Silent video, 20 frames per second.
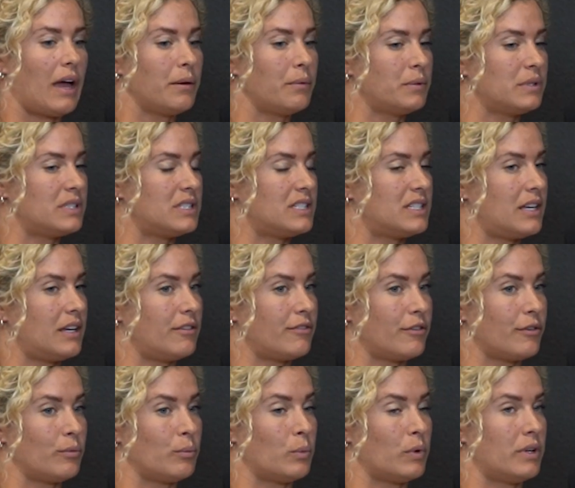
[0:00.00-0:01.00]
I would say,
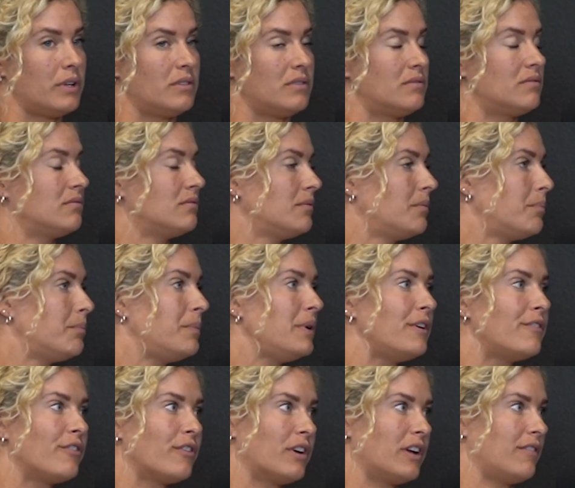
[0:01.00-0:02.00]
for one, be
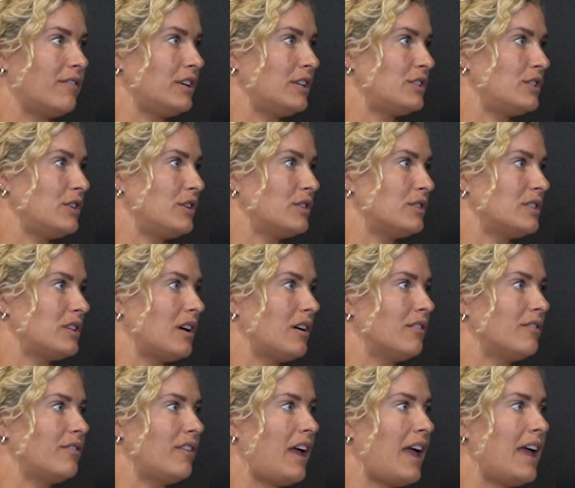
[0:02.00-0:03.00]
forgiving to
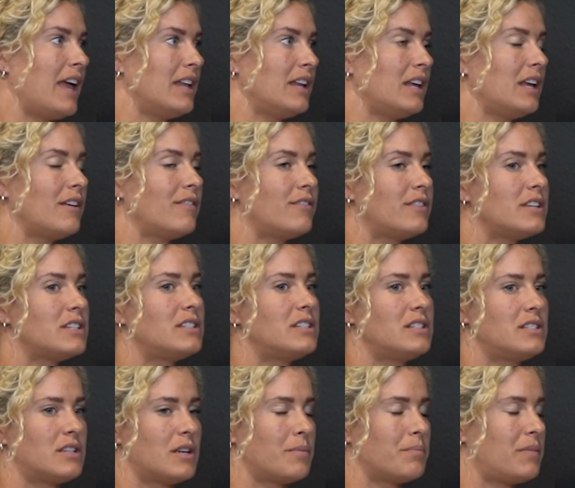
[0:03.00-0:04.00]
yourself. And if this
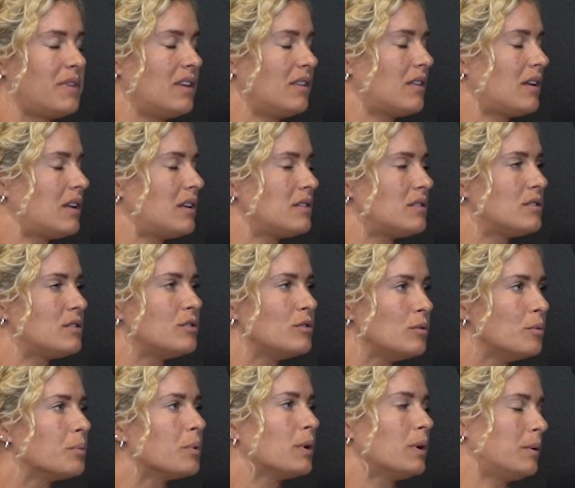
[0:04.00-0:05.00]
is something that is
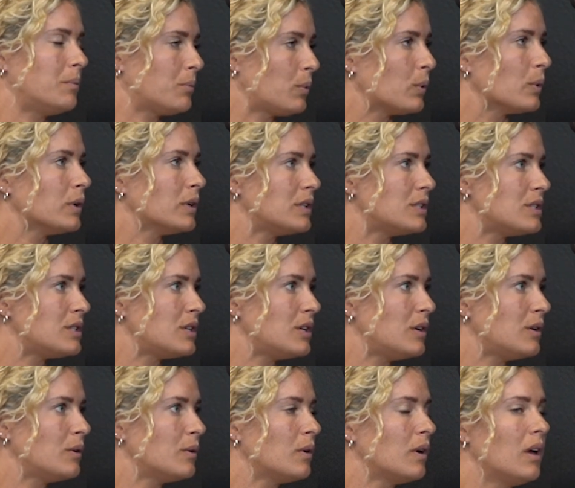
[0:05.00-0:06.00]
super important to
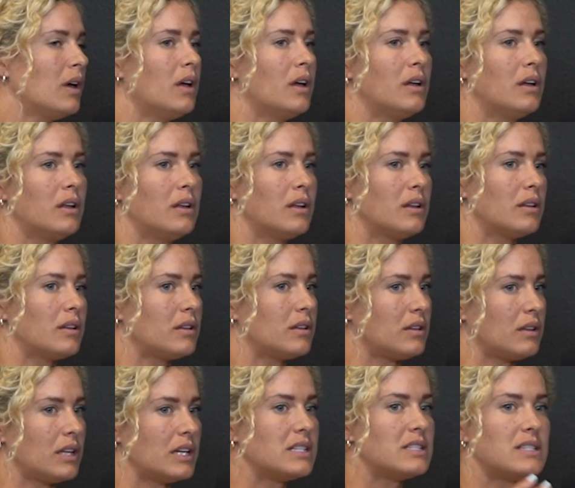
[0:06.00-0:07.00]
you,
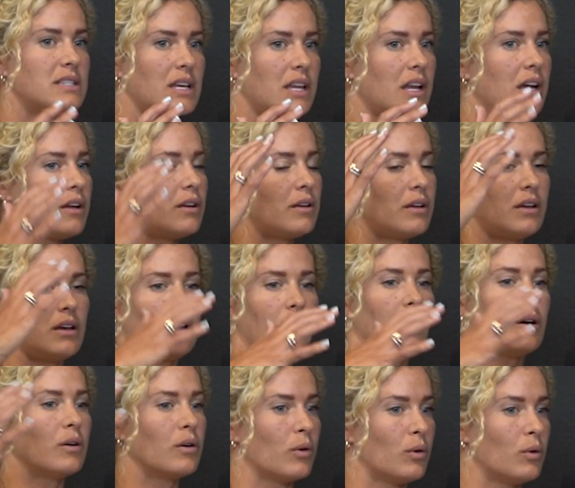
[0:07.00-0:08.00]
let's set out
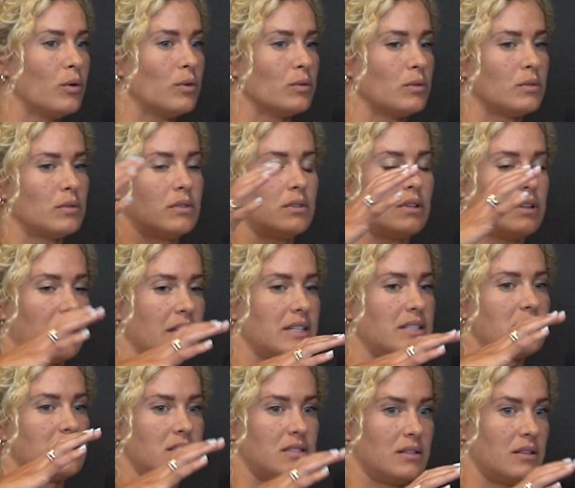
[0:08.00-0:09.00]
a goal.
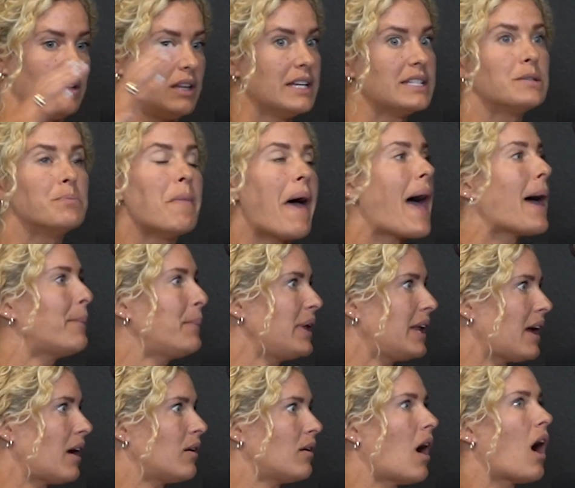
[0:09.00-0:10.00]
Let's map it
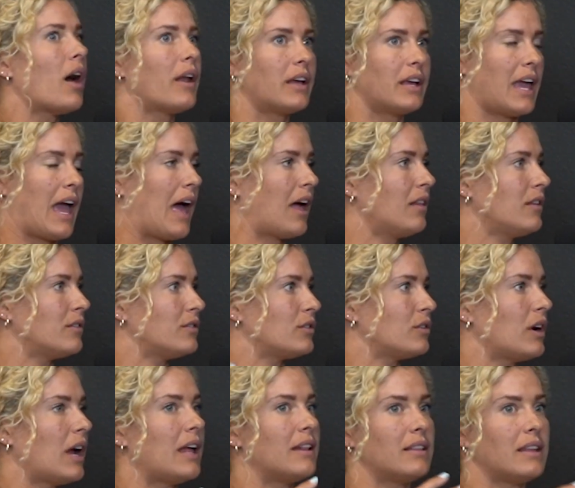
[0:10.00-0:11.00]
out on a
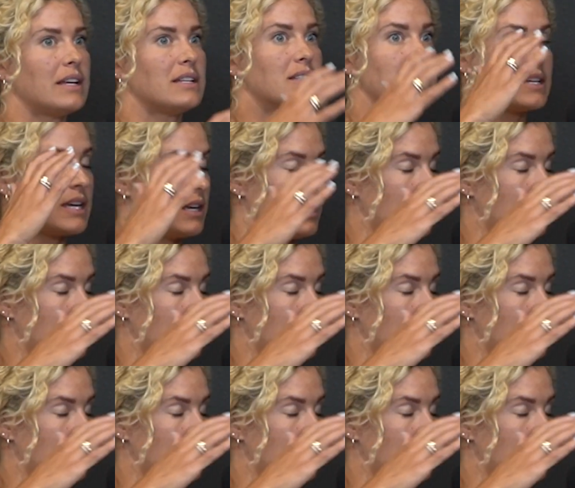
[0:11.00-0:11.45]
calendar, and let's